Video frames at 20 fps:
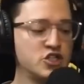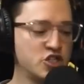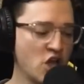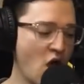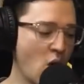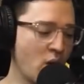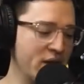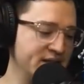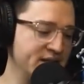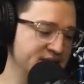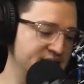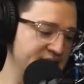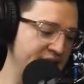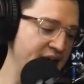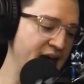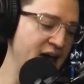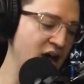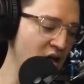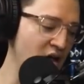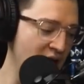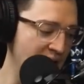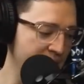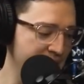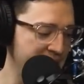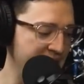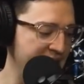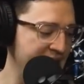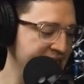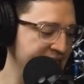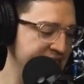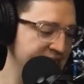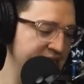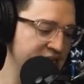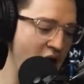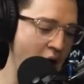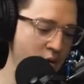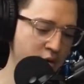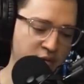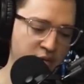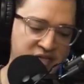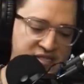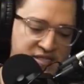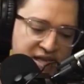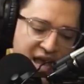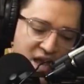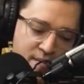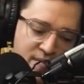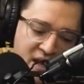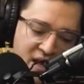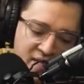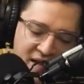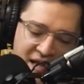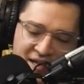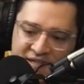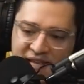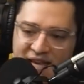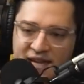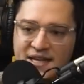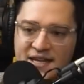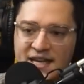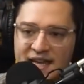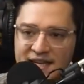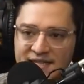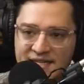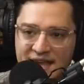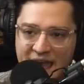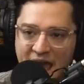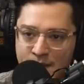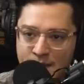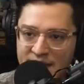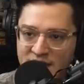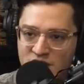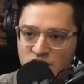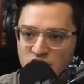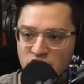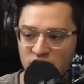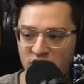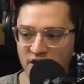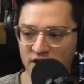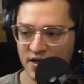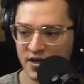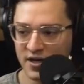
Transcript: show and tell, amazing. Comic books came in. They didn't get damaged